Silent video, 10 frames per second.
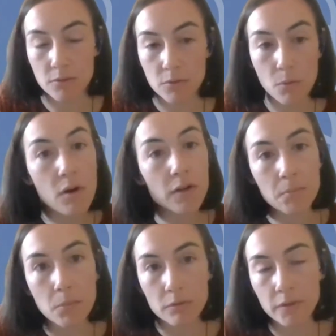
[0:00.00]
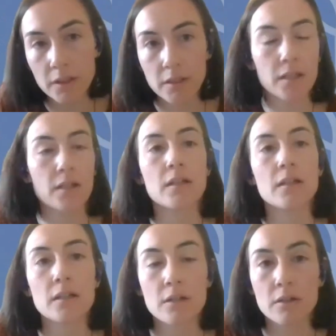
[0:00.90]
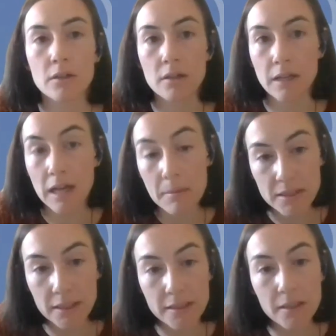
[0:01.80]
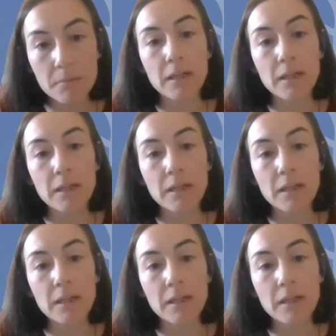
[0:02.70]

and so on, involved in the CAP strategic